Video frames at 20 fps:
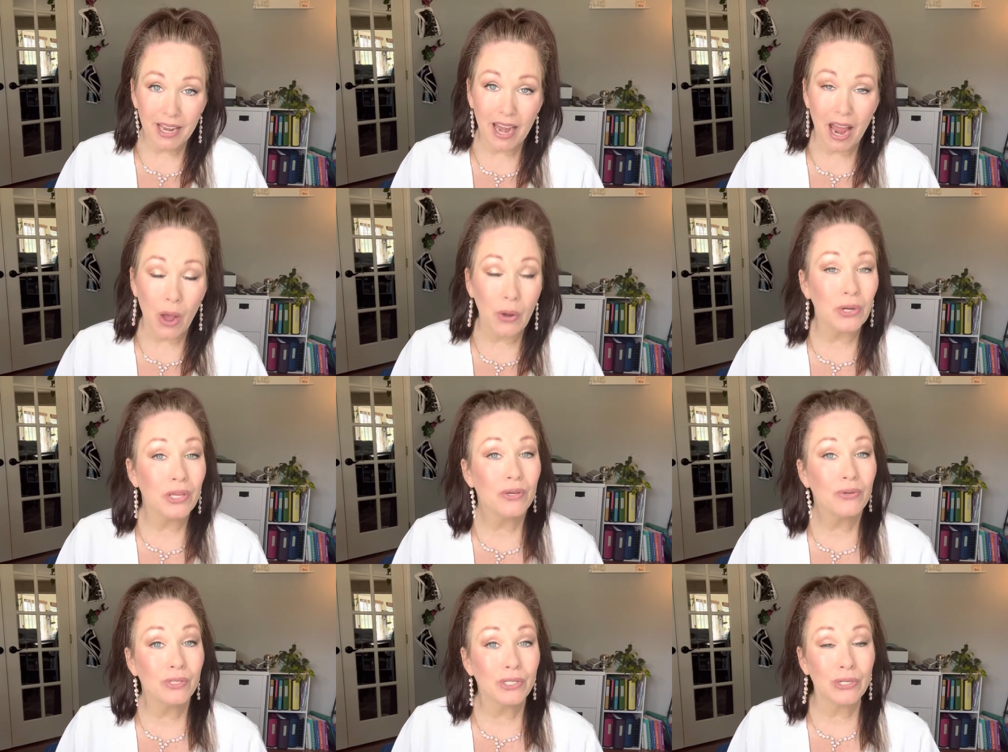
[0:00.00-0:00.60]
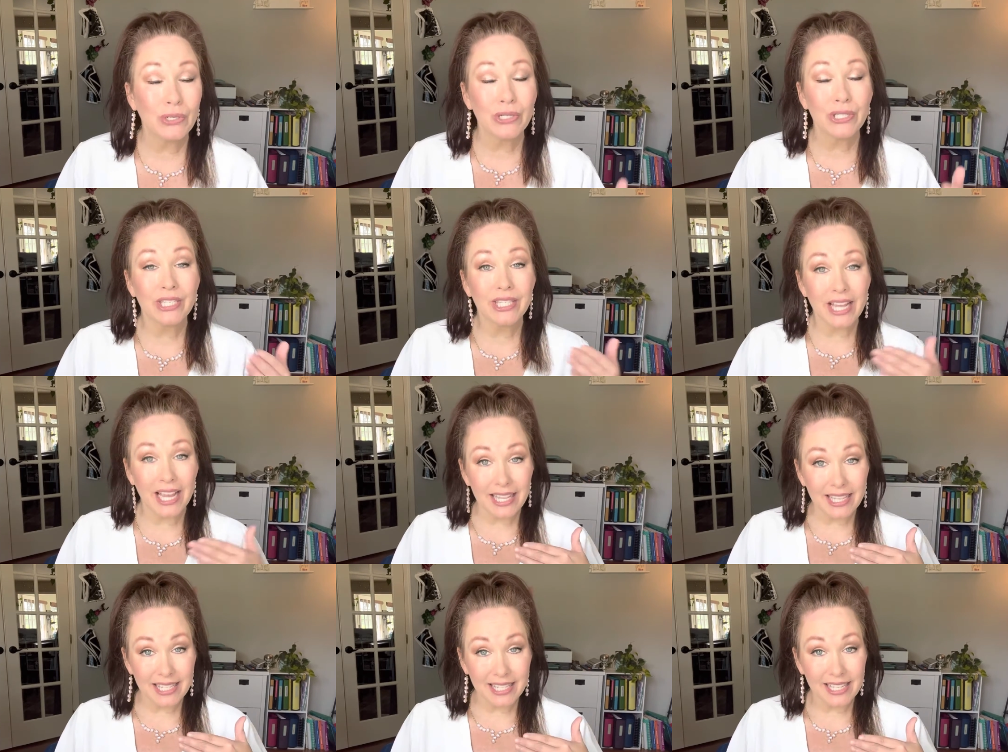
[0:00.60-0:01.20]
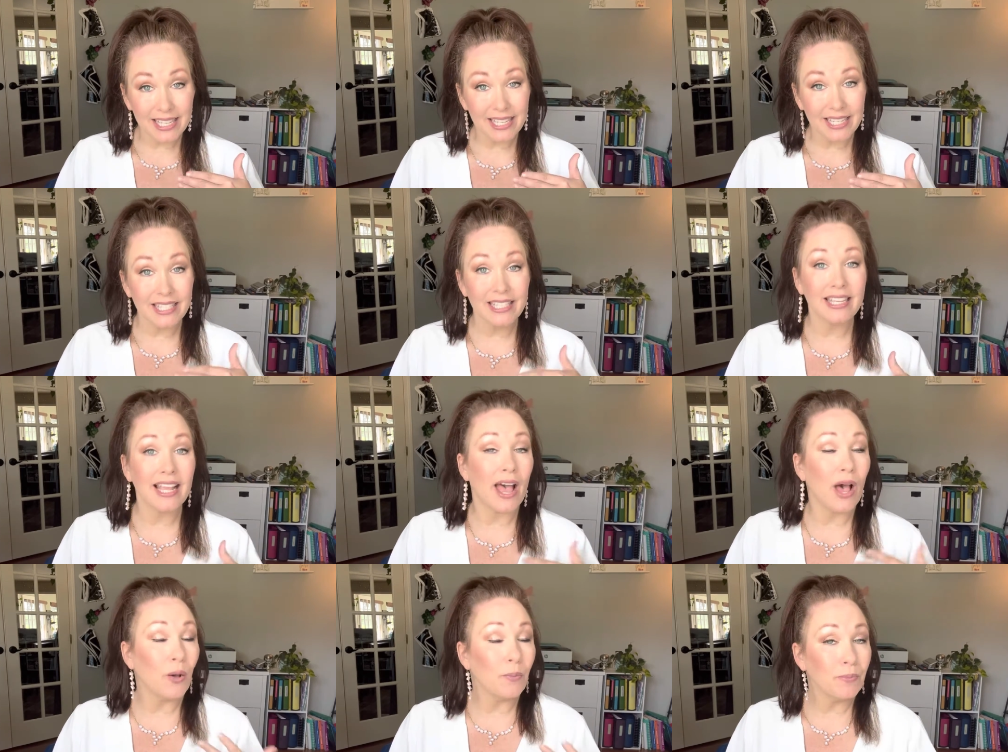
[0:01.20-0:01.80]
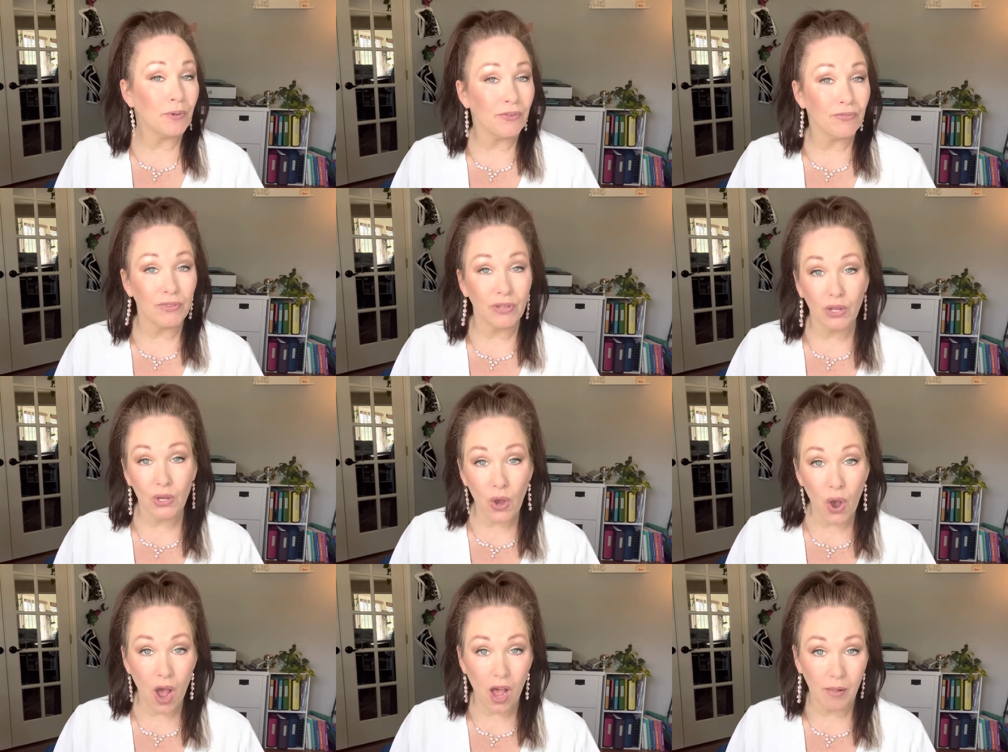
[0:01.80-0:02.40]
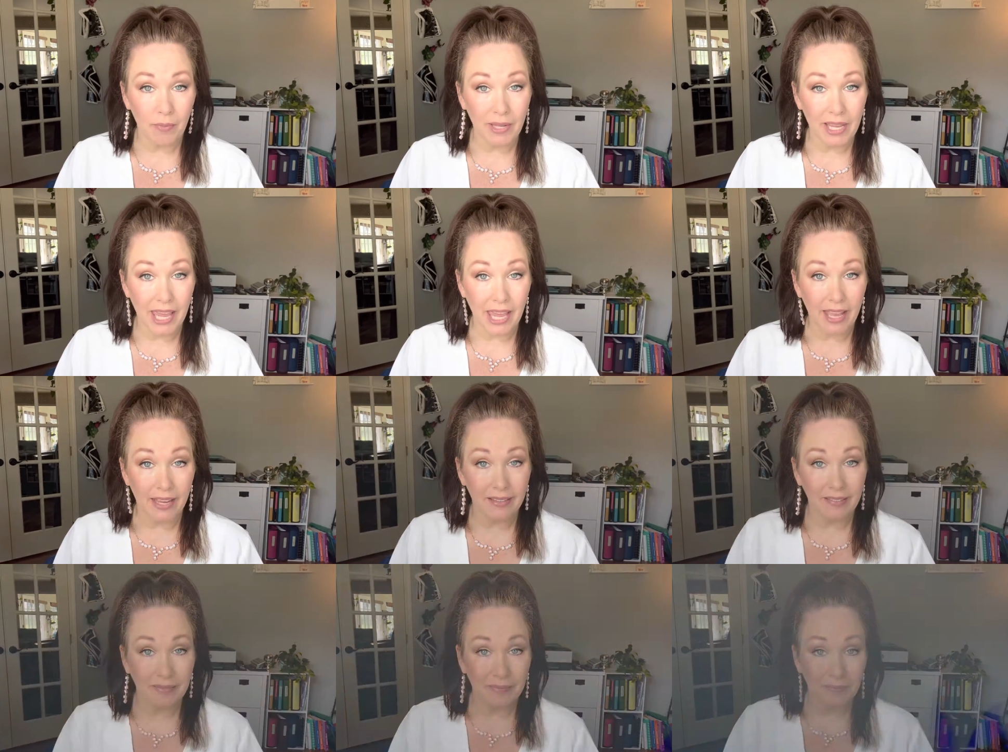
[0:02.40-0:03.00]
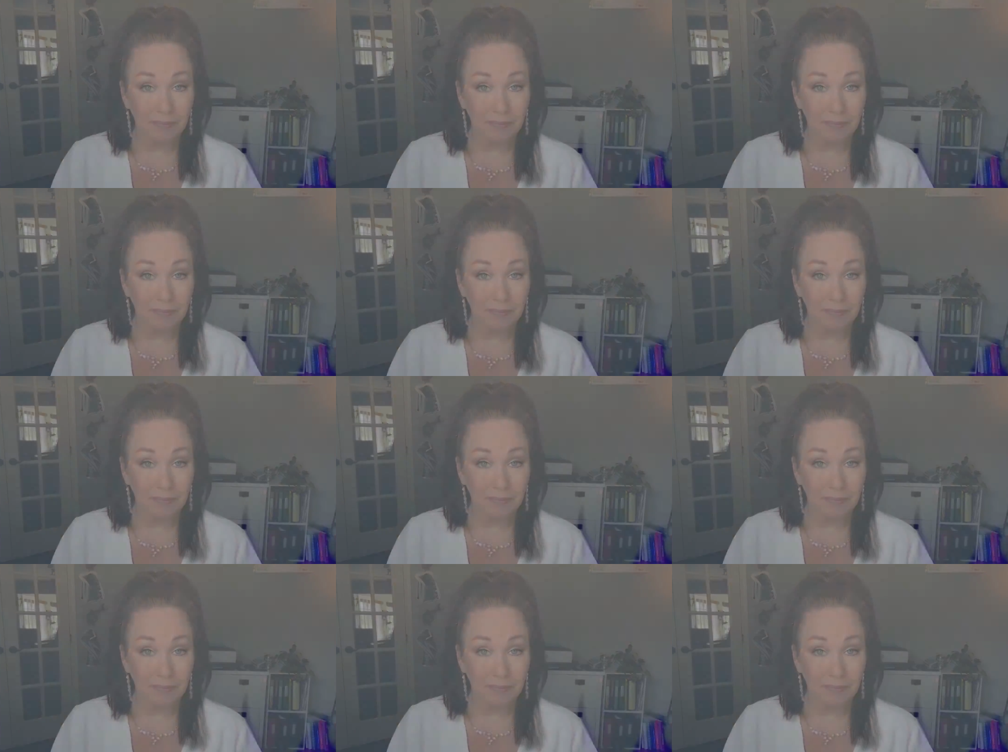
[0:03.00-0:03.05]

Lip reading: on how to use your senses to help you feel calm again.